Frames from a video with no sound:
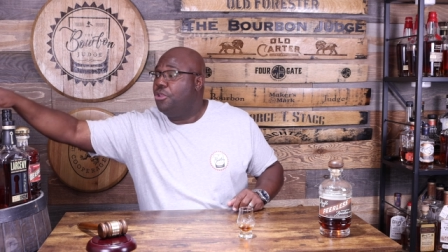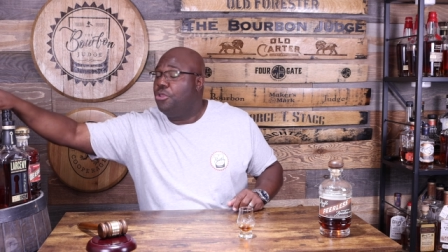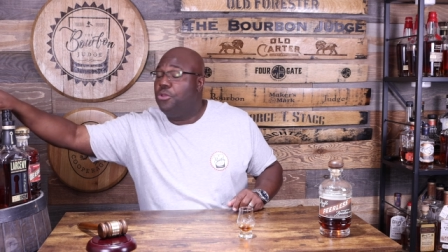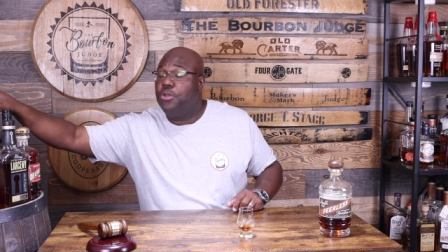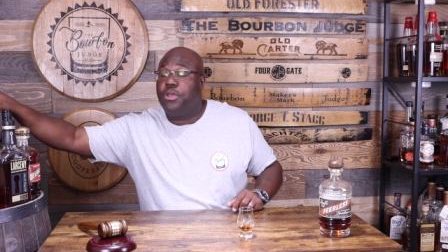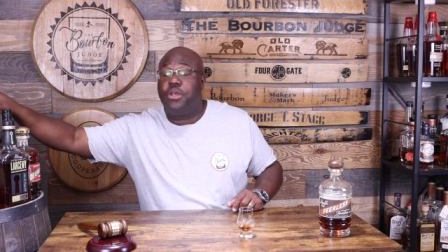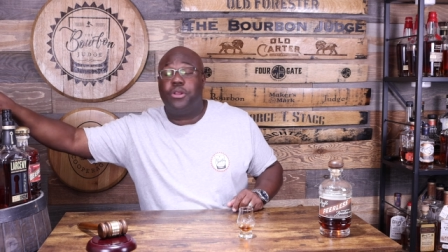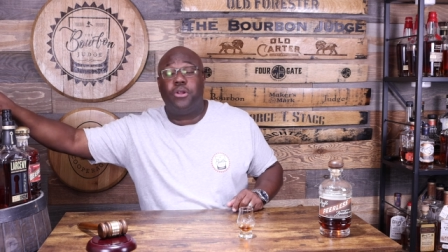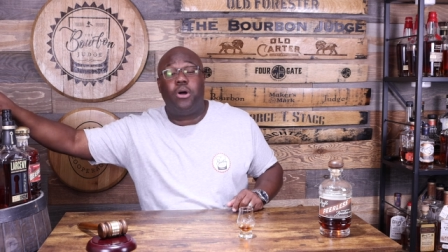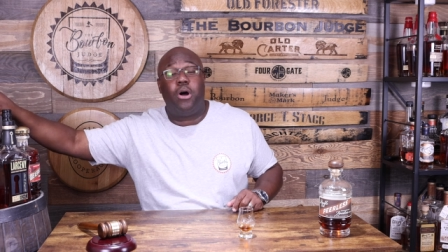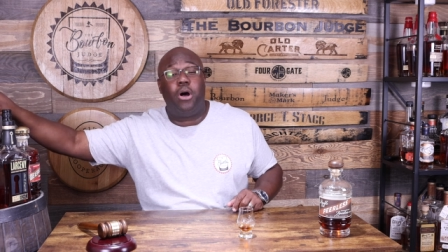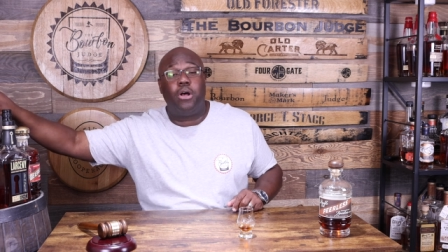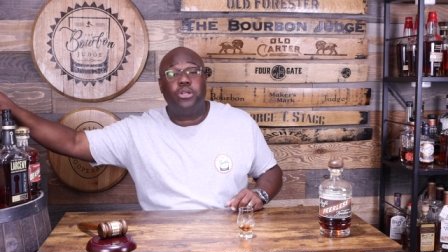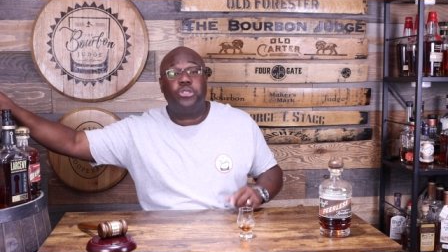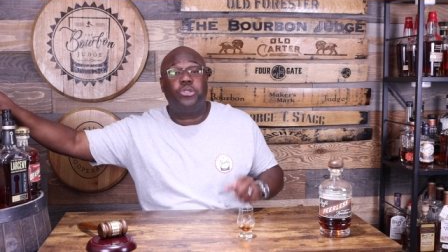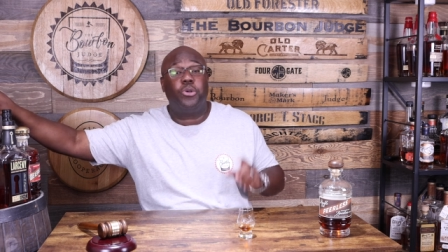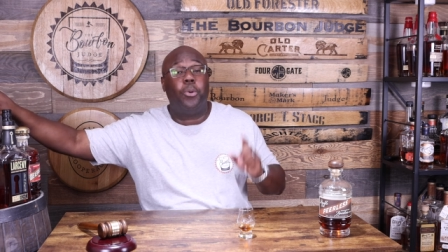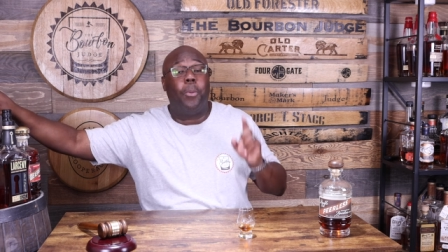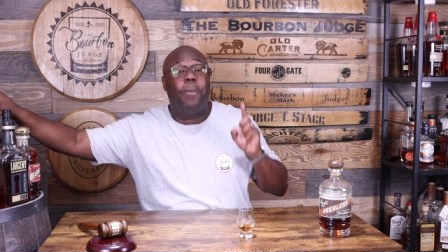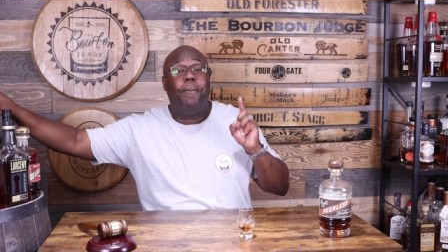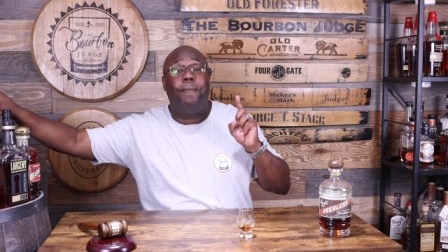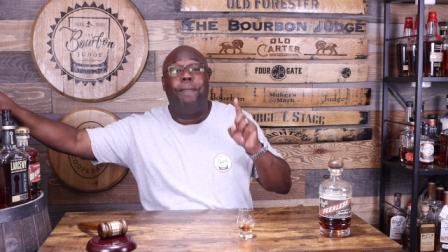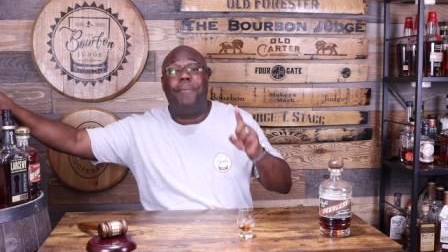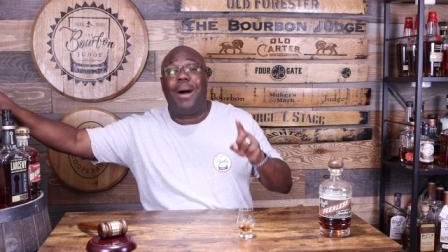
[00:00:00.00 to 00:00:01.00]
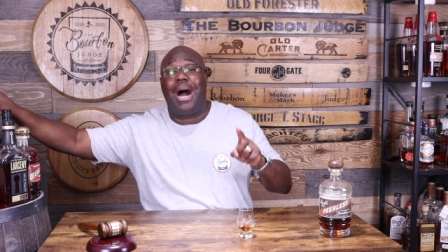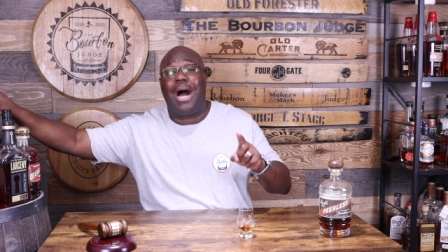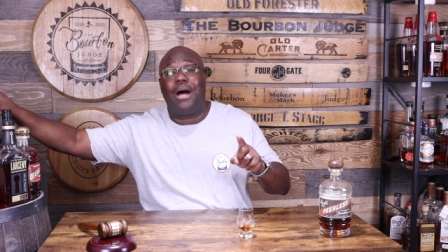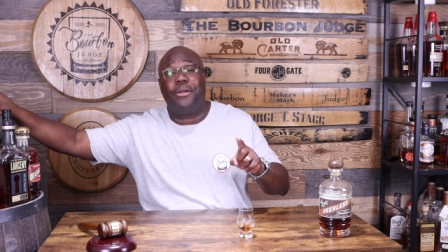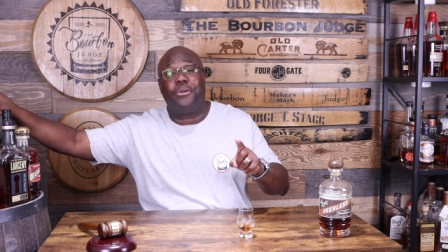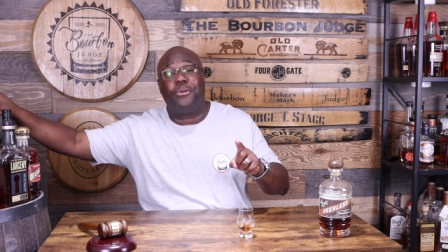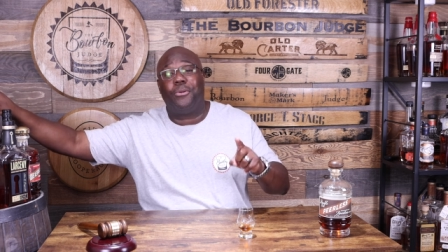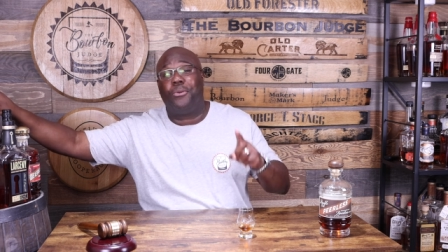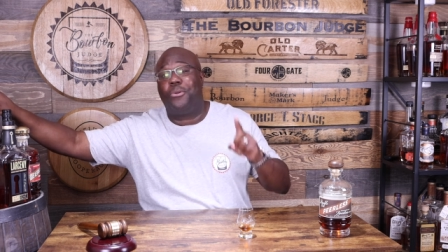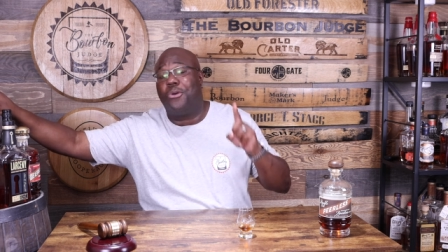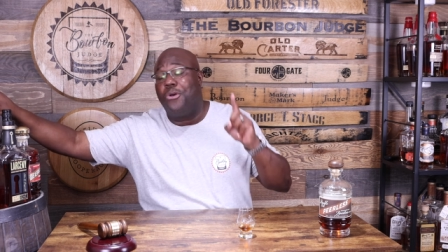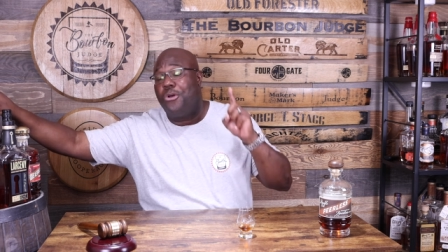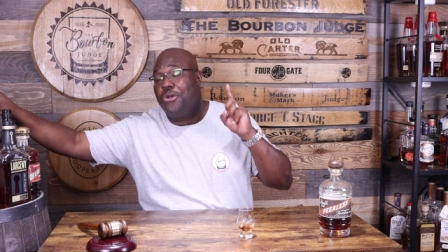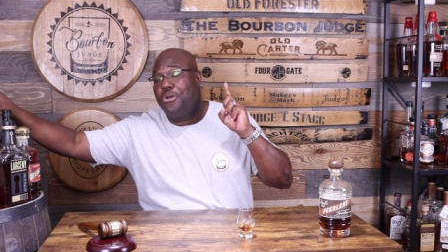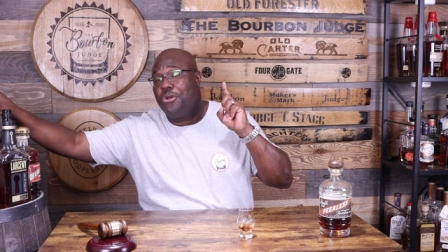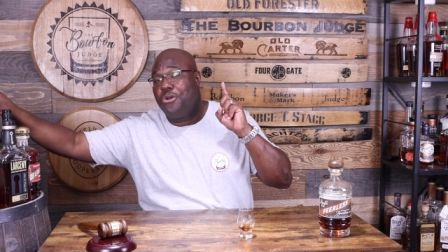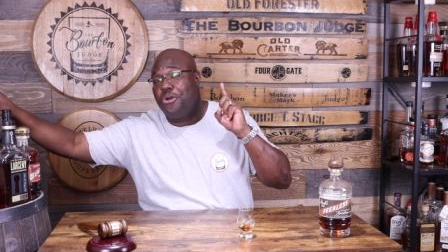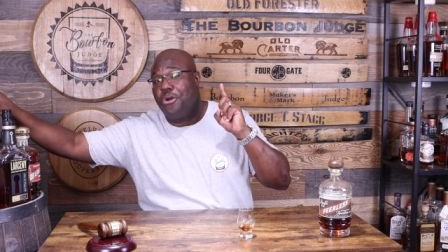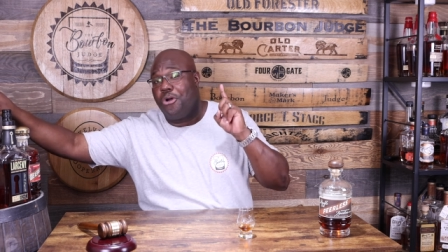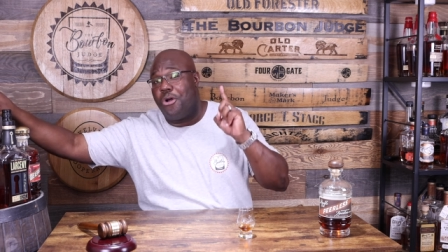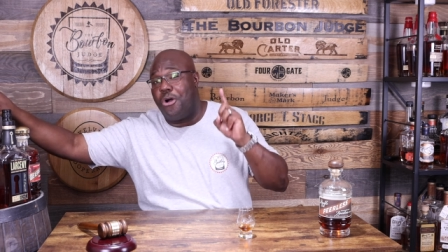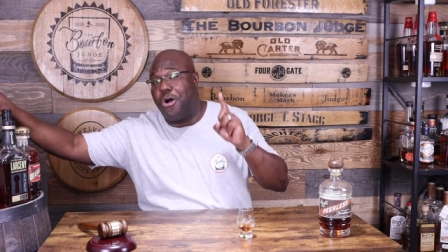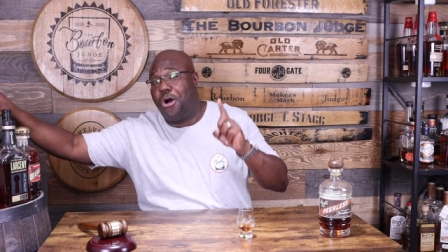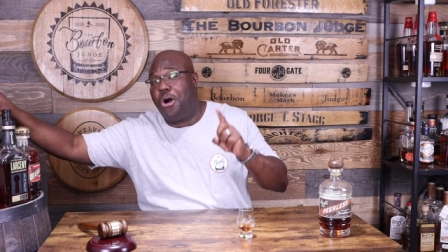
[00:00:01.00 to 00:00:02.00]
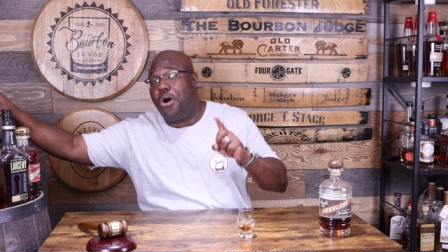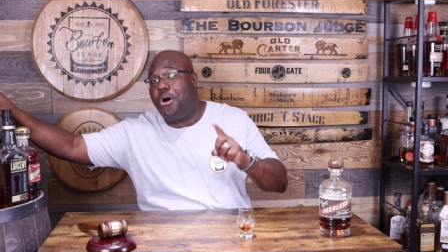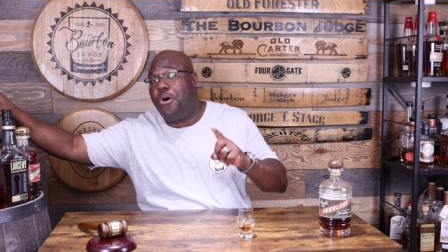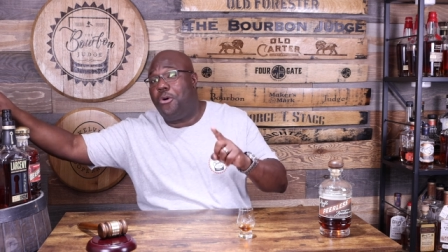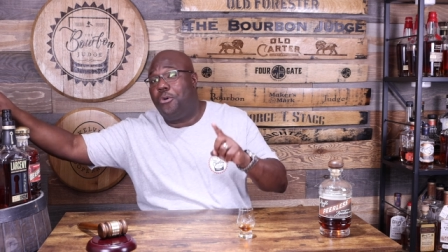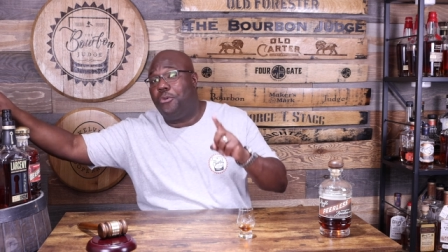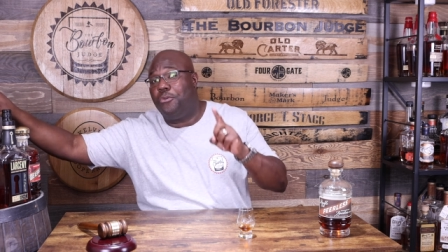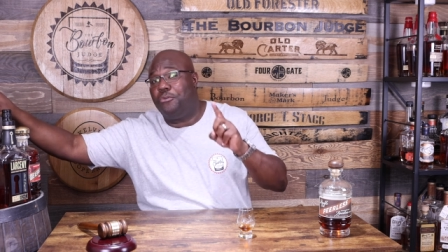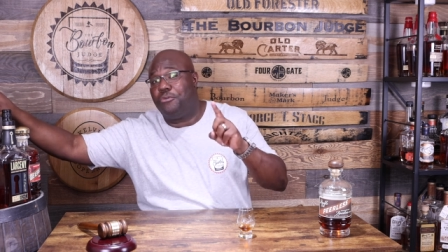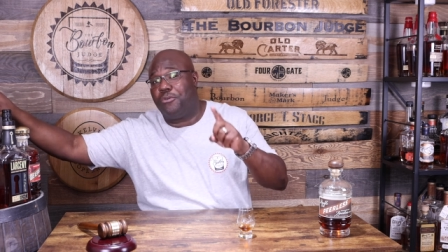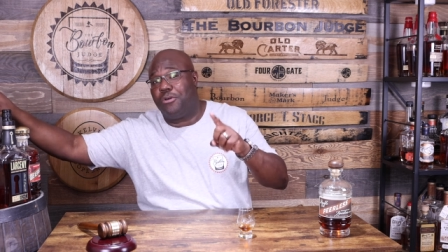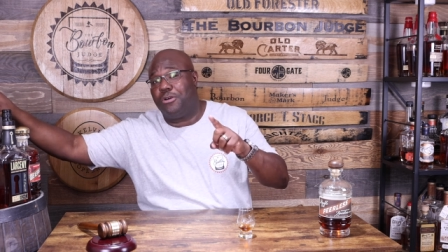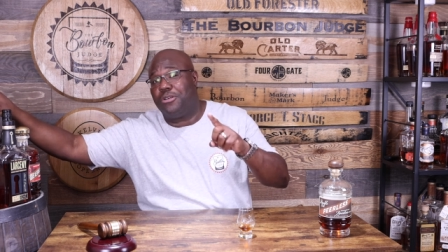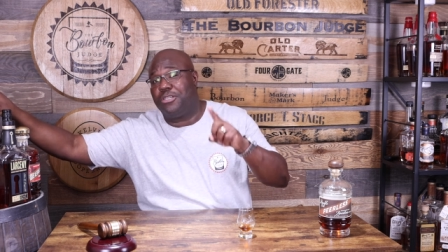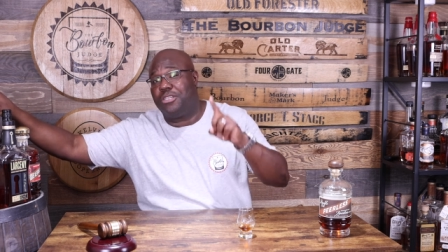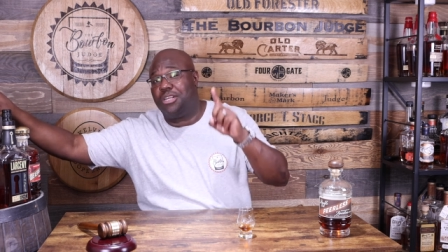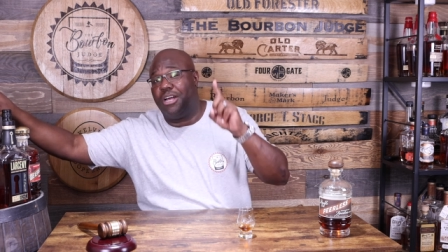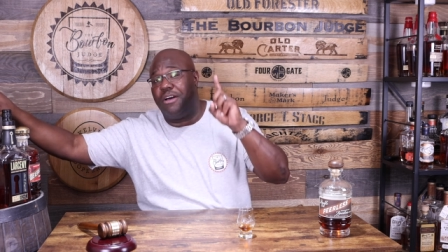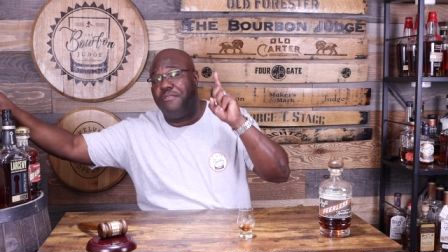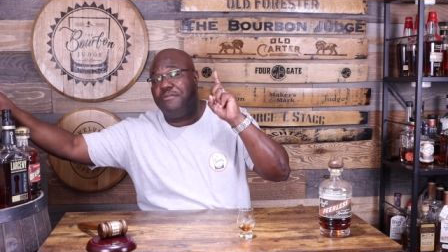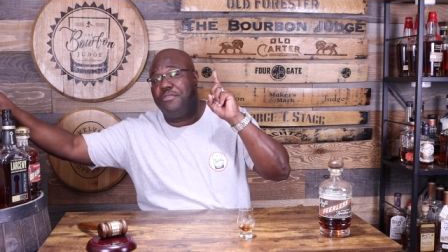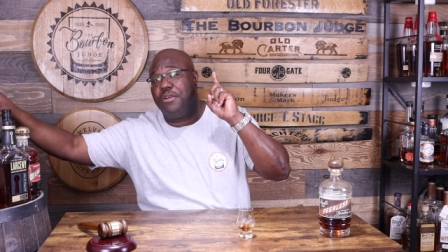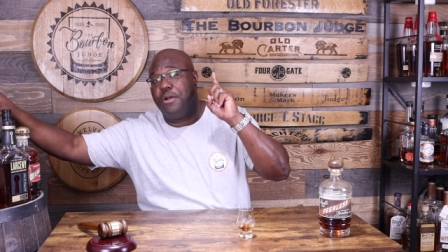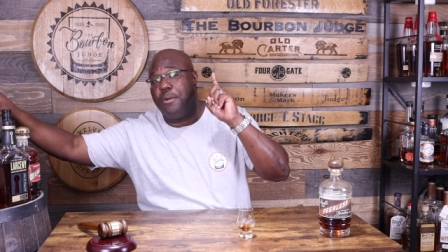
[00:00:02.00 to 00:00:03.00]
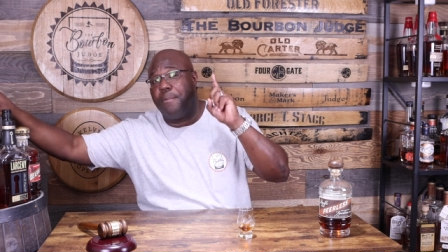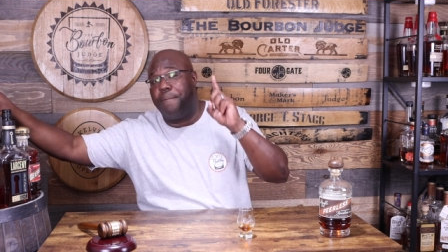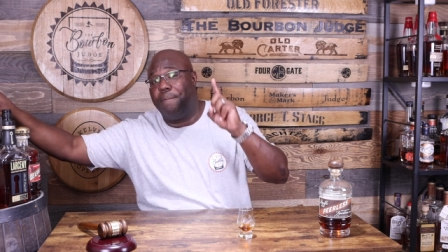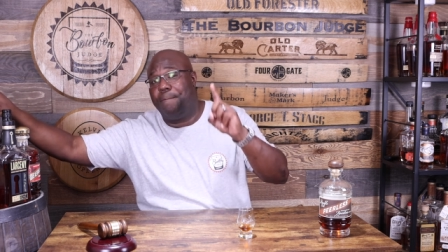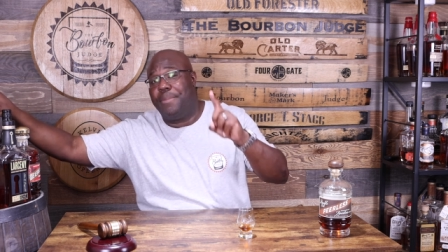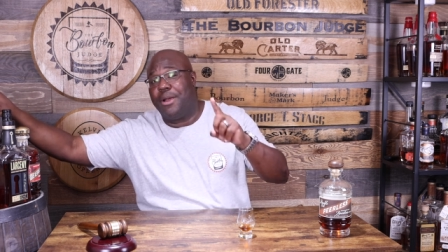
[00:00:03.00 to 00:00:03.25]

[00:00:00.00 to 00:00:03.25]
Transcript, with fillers: you can also bottle your own version of your